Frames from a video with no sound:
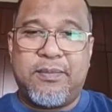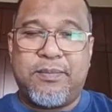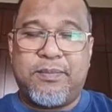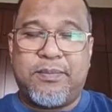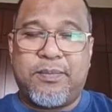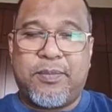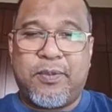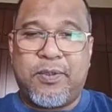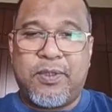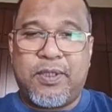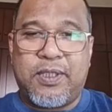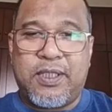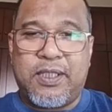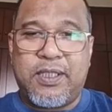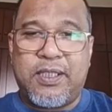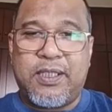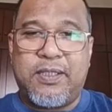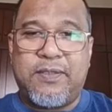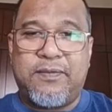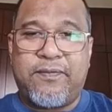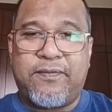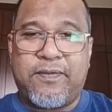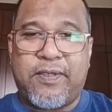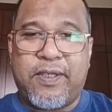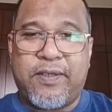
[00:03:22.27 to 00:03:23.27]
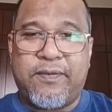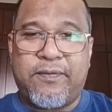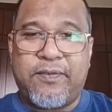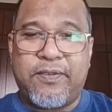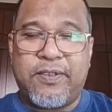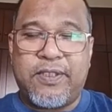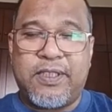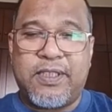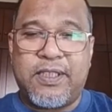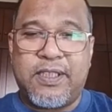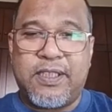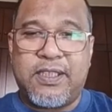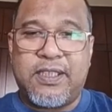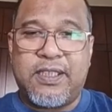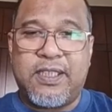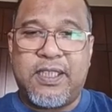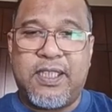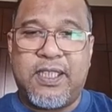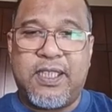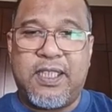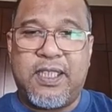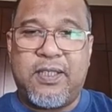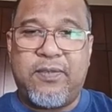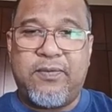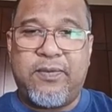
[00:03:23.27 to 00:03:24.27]
Porter 5 forces
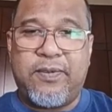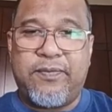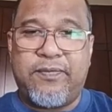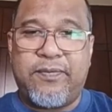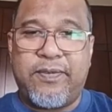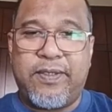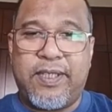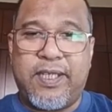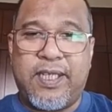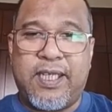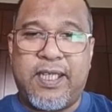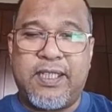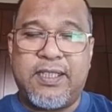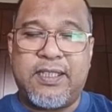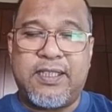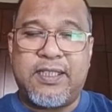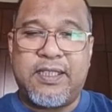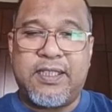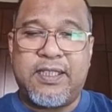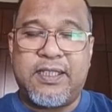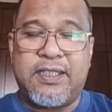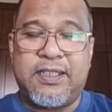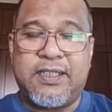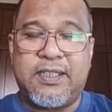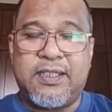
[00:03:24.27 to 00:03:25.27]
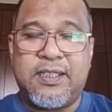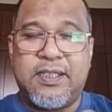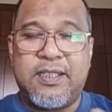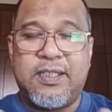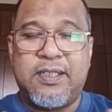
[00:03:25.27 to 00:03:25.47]
deal with analysis.